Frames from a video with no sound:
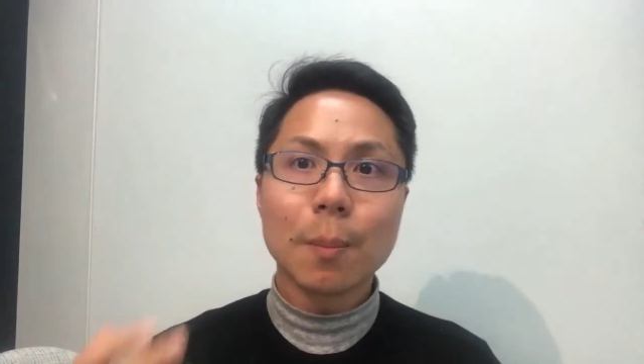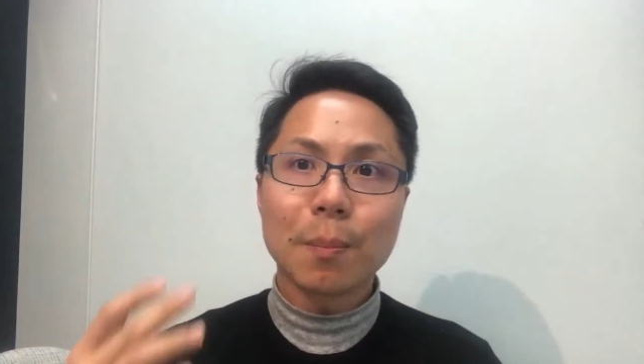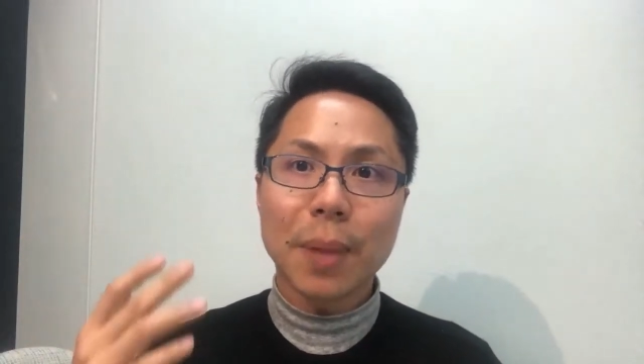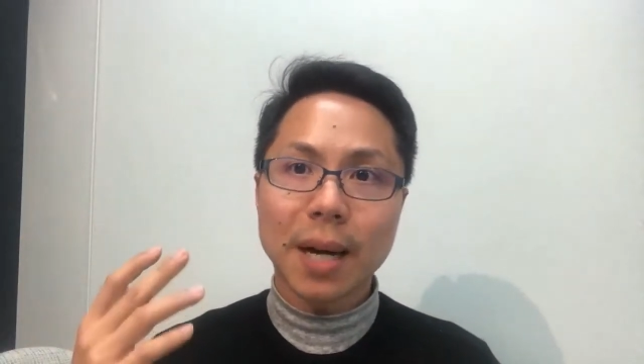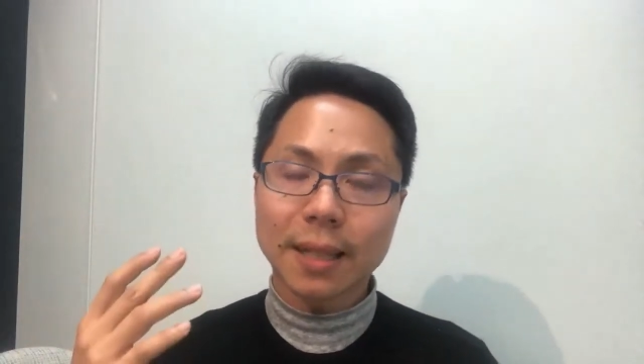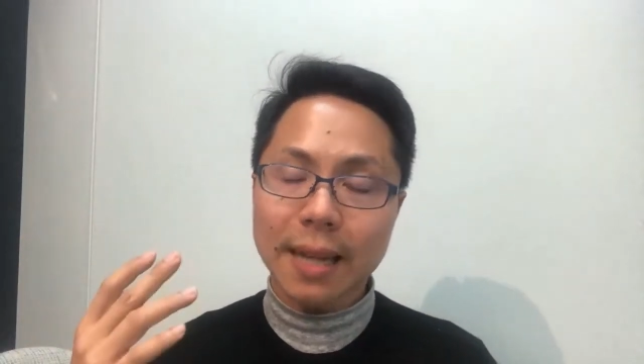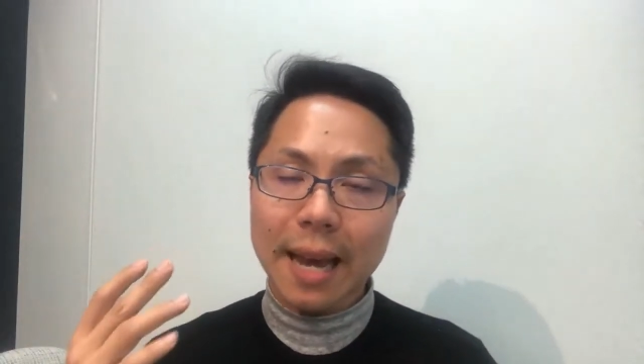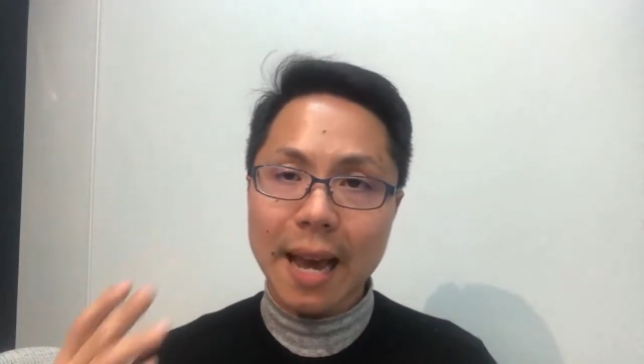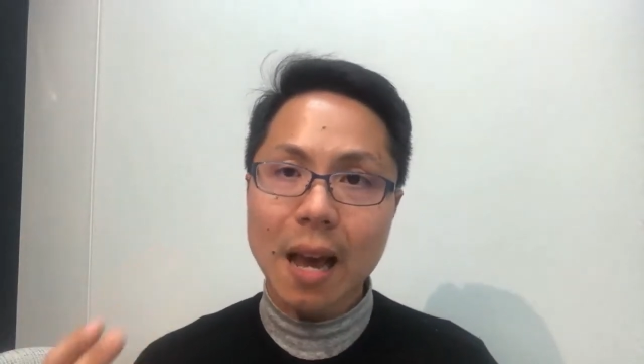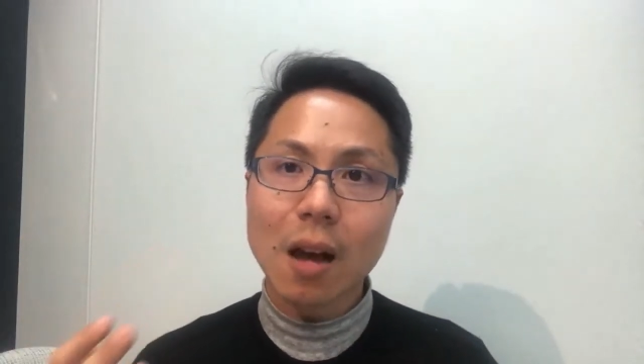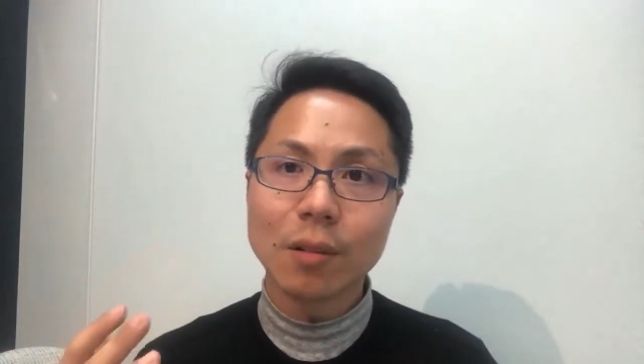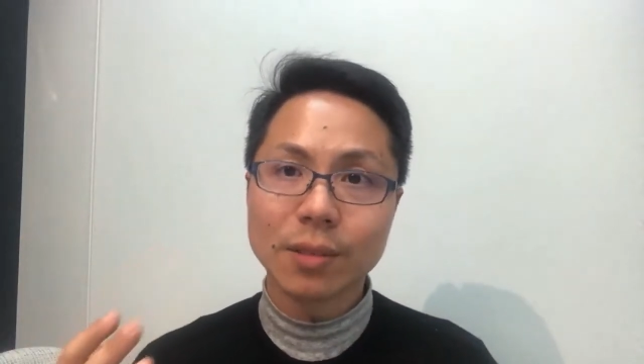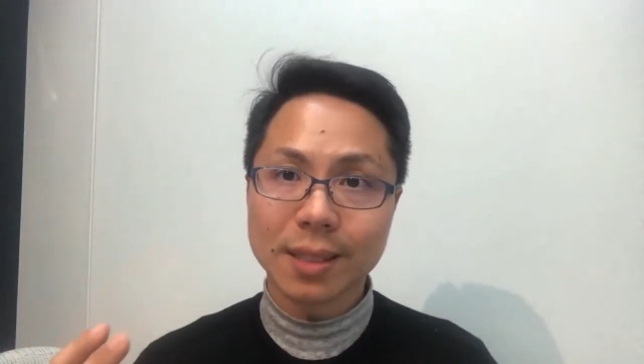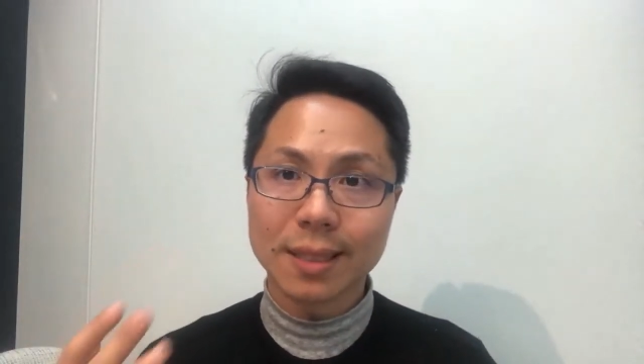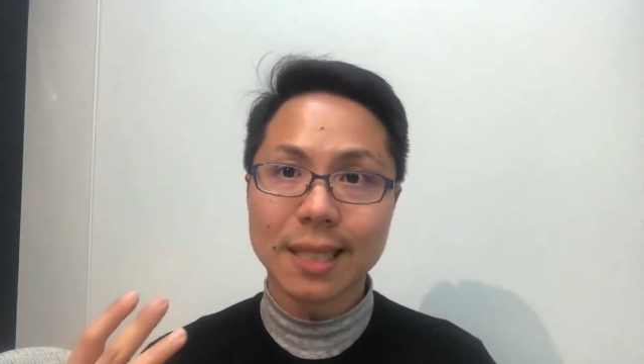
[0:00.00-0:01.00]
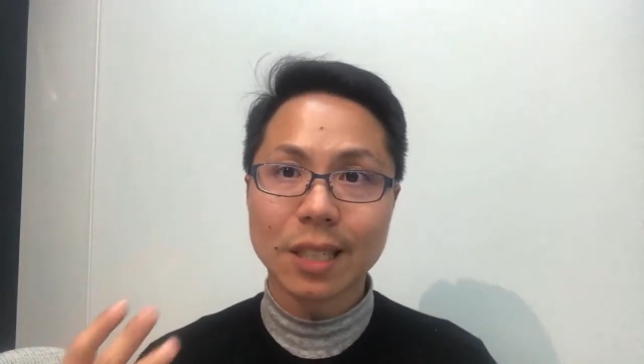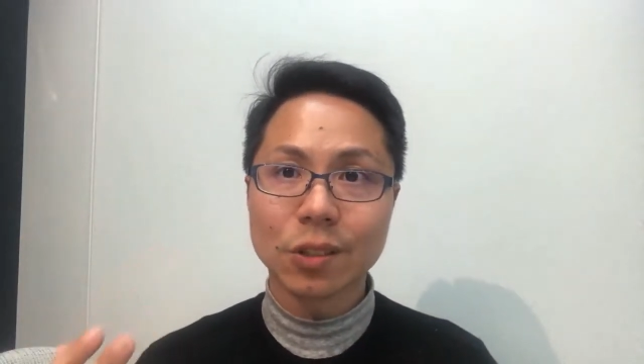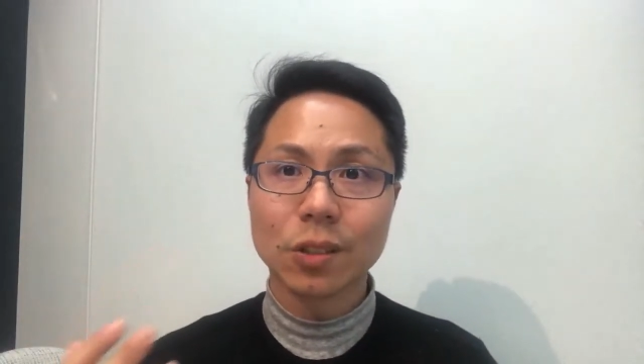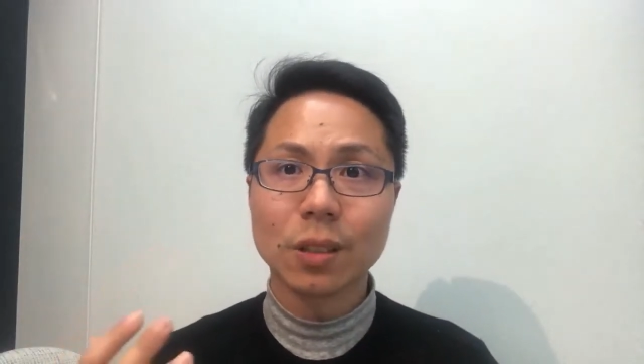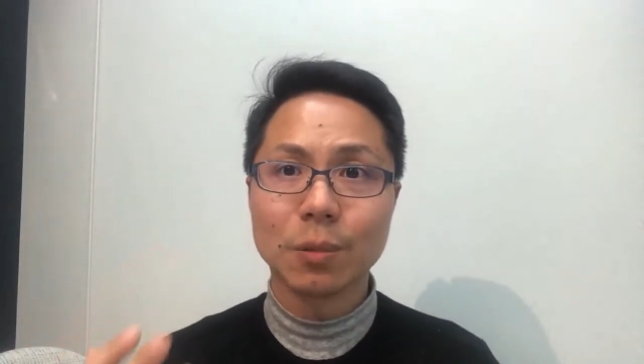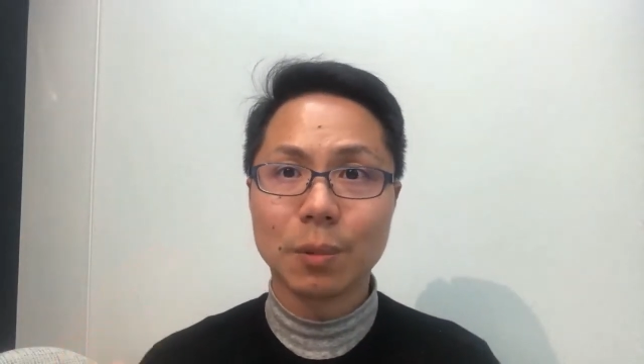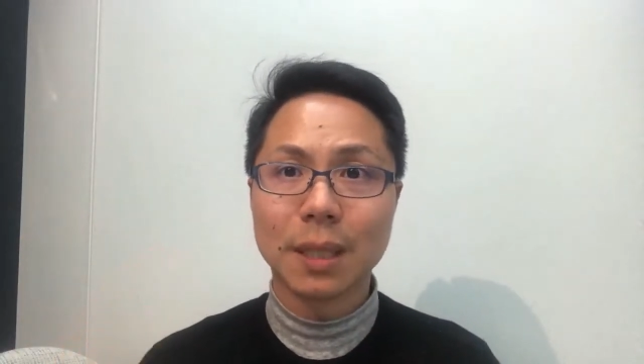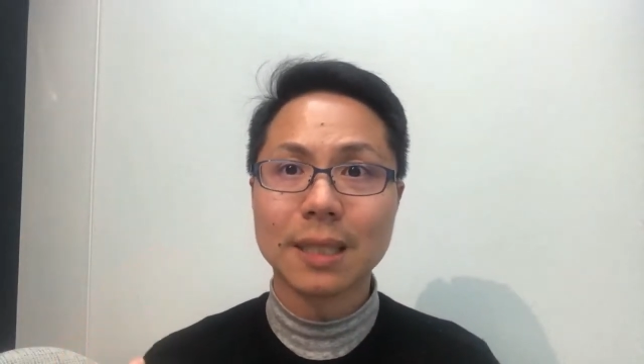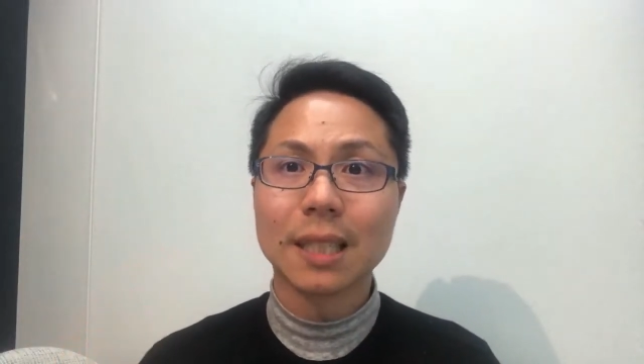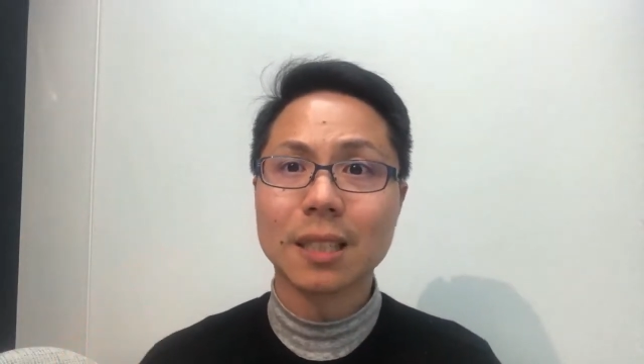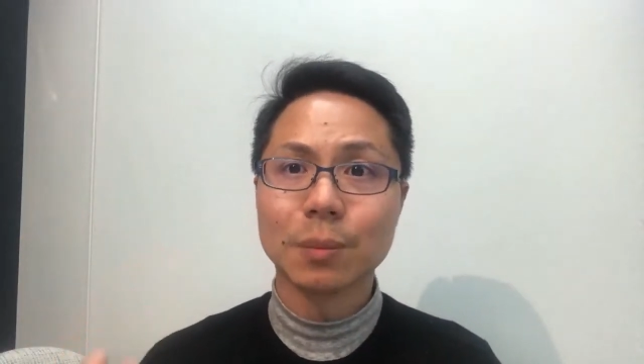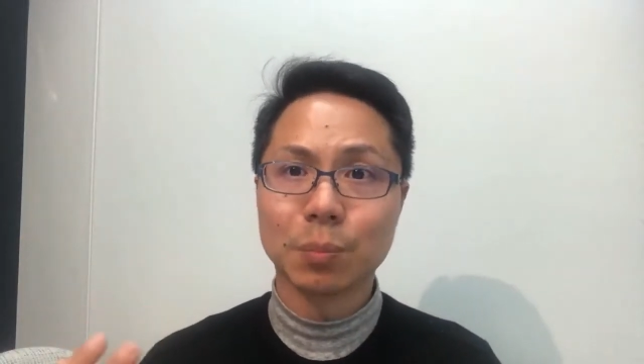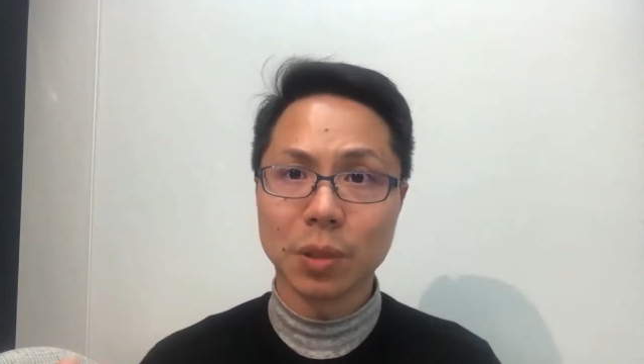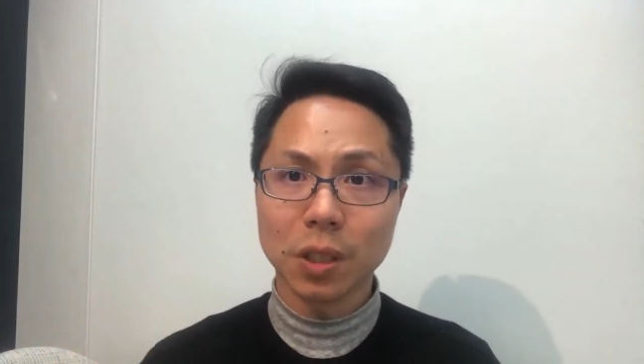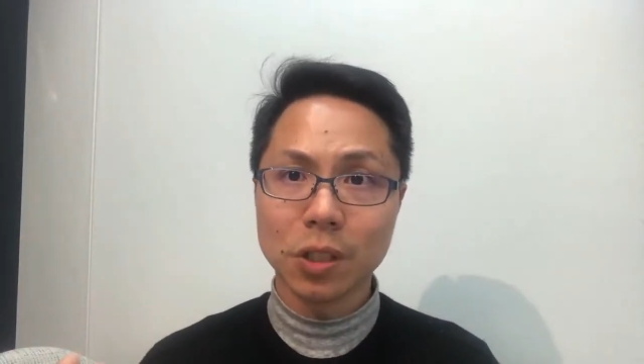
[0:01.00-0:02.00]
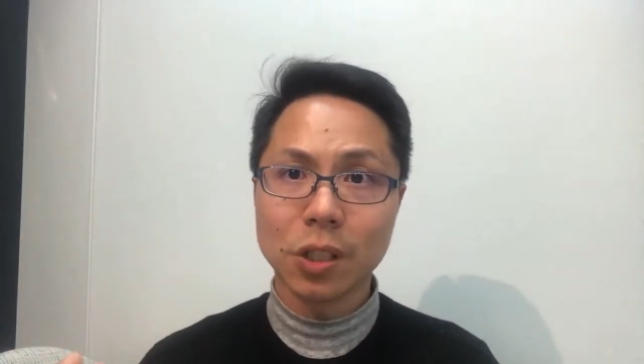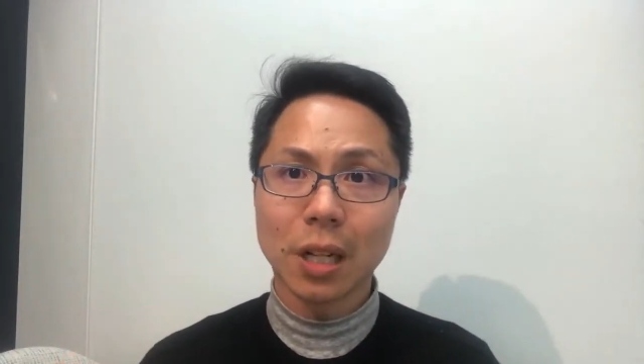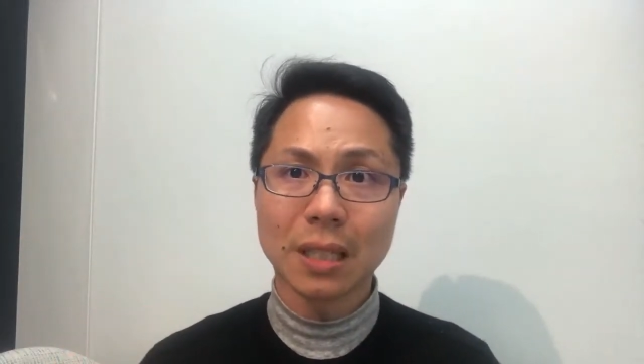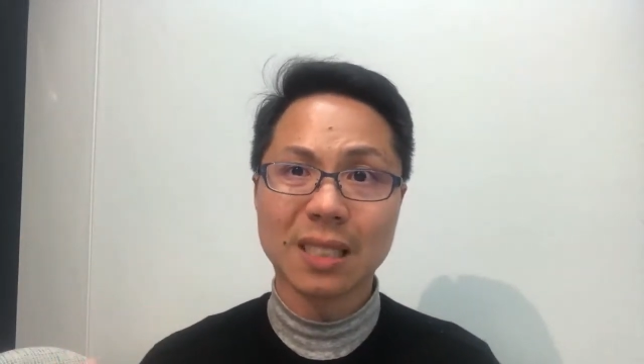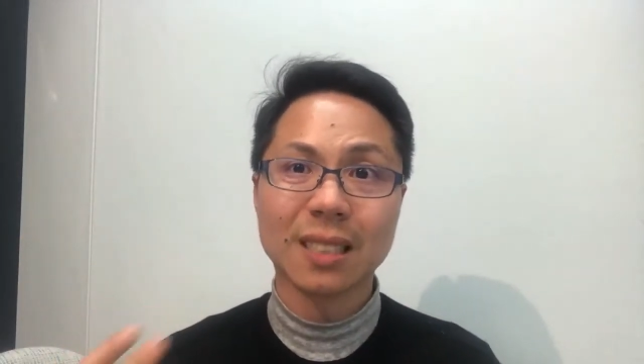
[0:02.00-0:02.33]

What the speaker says: But house is actually the one that depreciates.